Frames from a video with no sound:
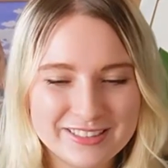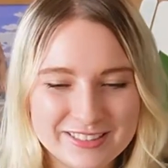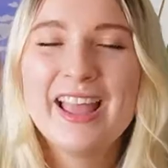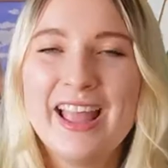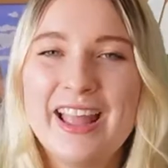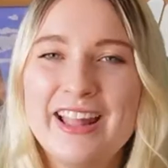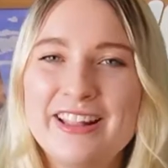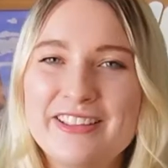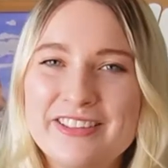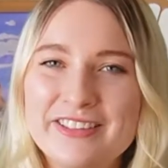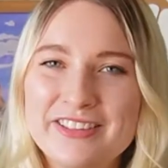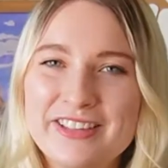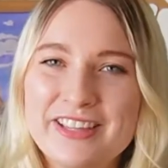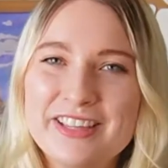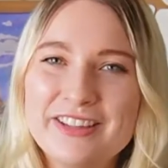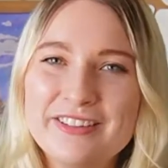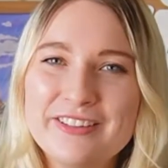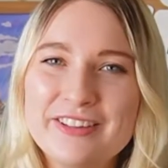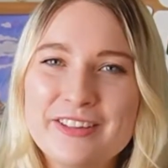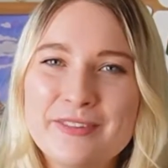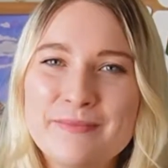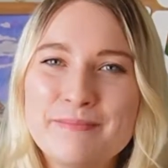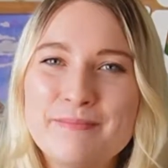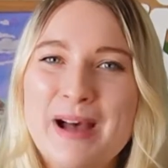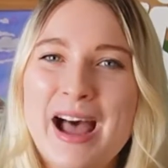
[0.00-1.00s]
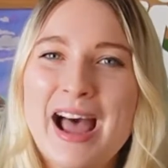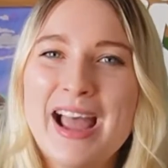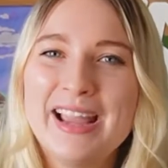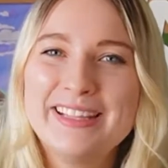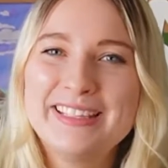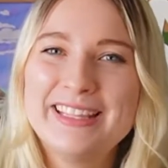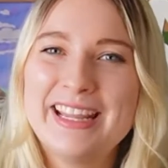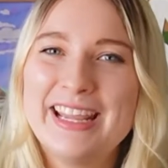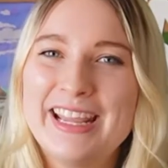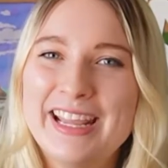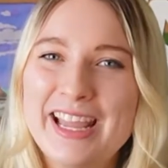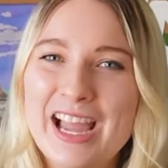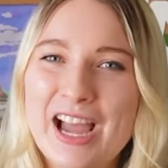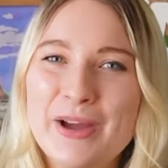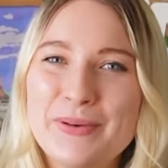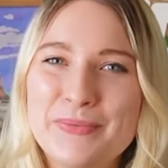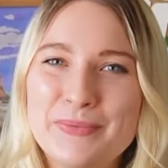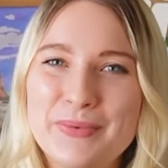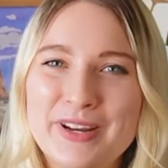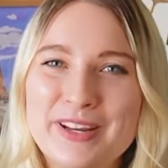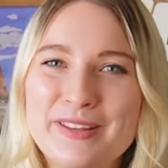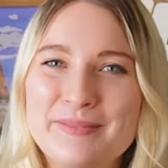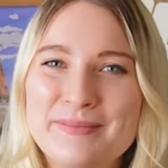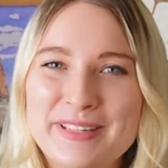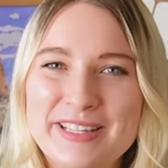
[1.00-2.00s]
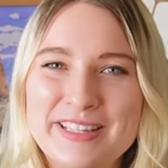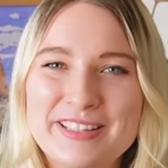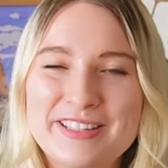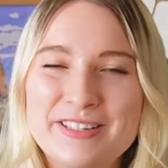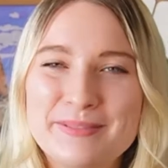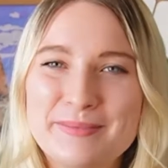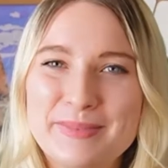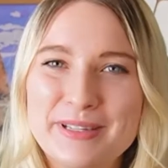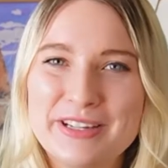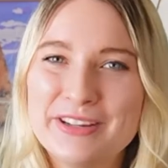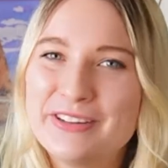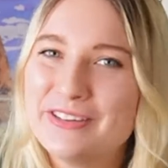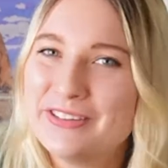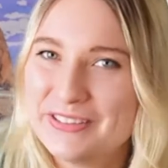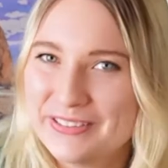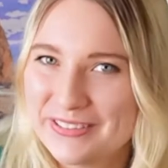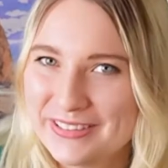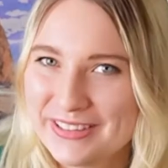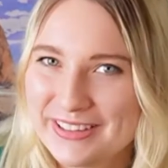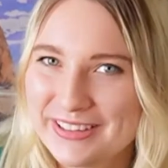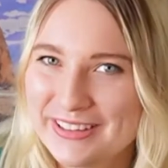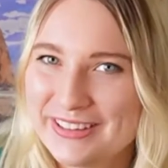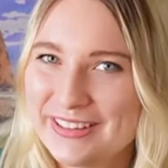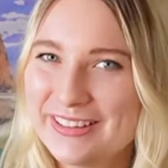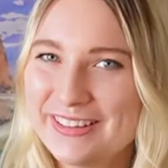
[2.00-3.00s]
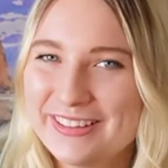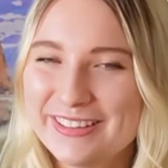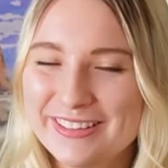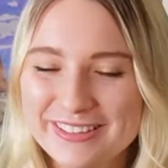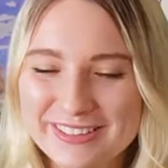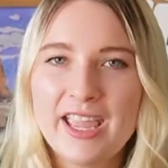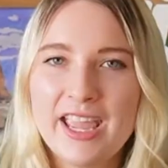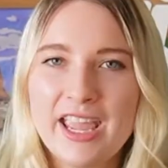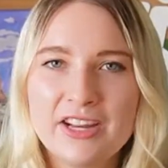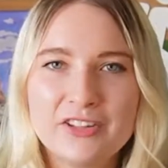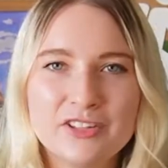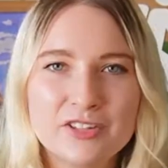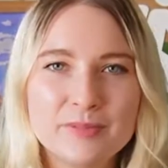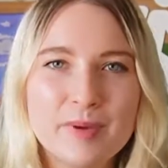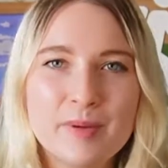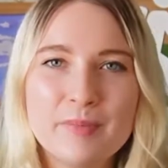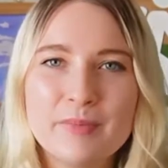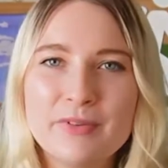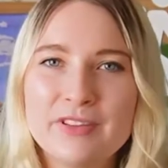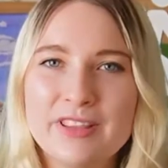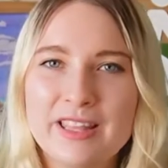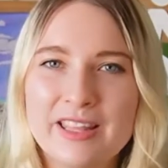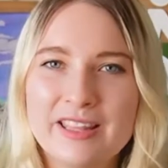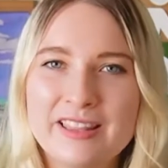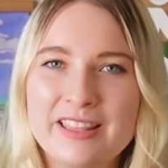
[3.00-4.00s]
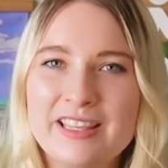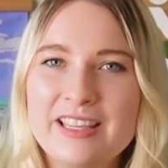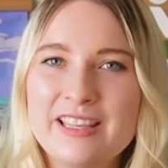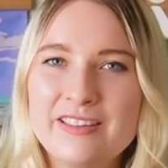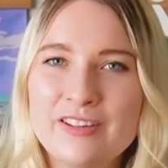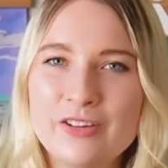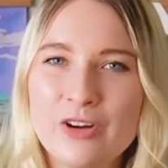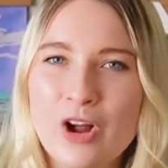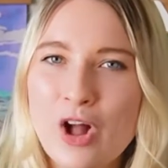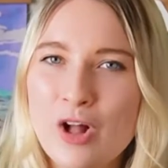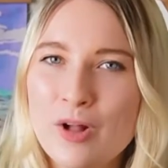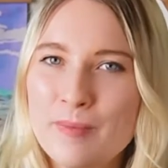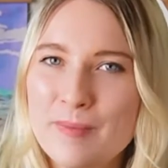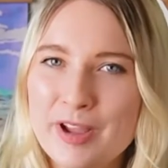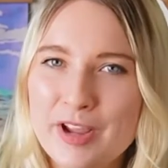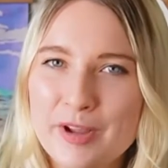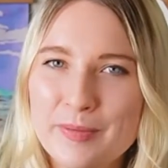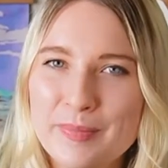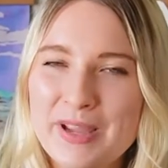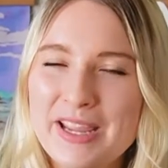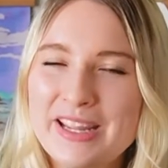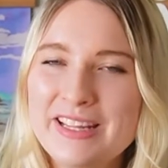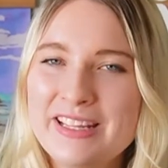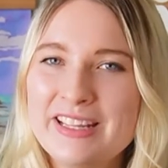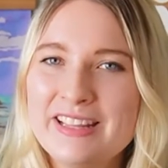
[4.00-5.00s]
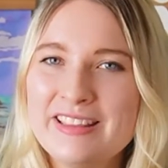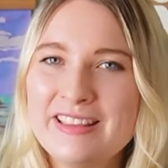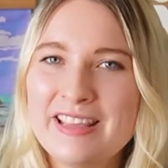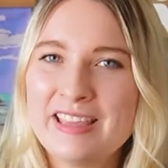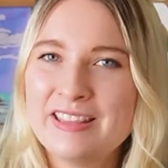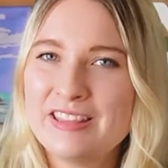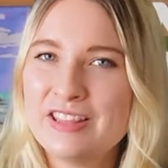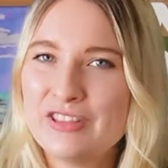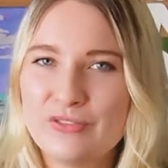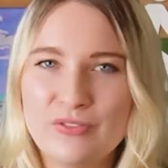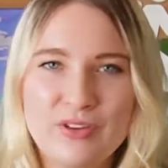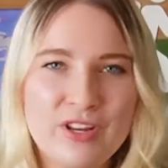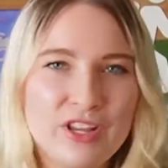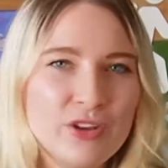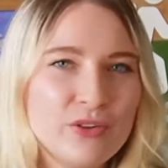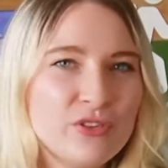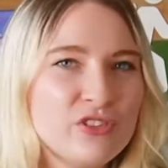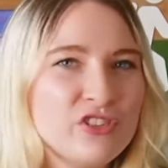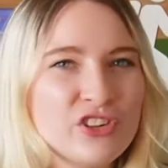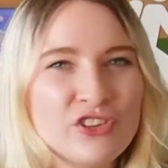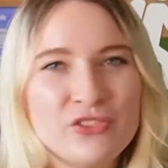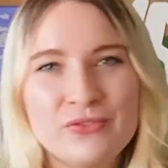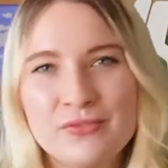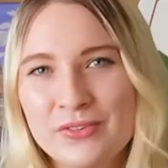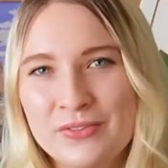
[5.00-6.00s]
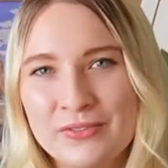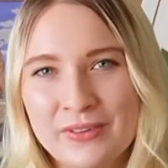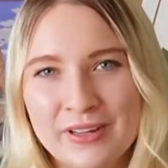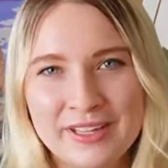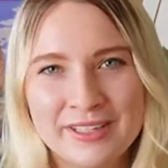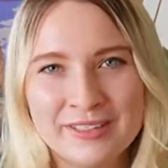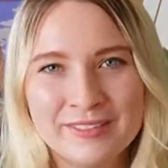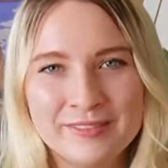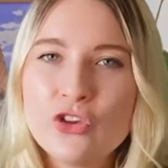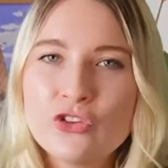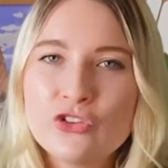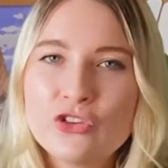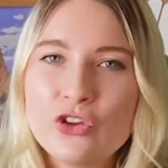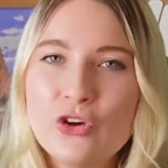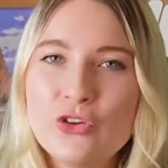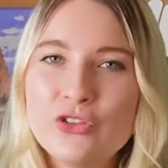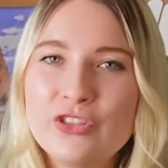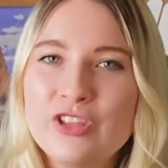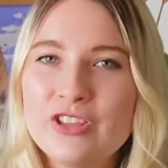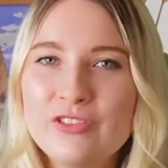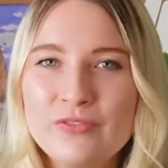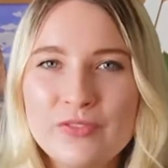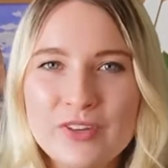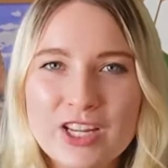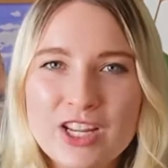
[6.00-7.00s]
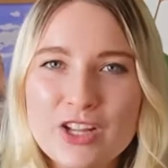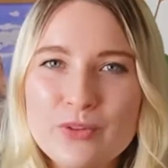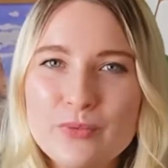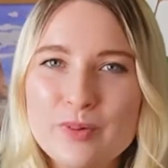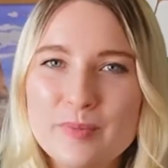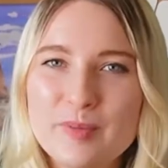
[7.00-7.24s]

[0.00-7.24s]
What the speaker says: And so here is my take on what it means to be a granola girl. And remember that these are all my opinions and this video is just for fun. So this video will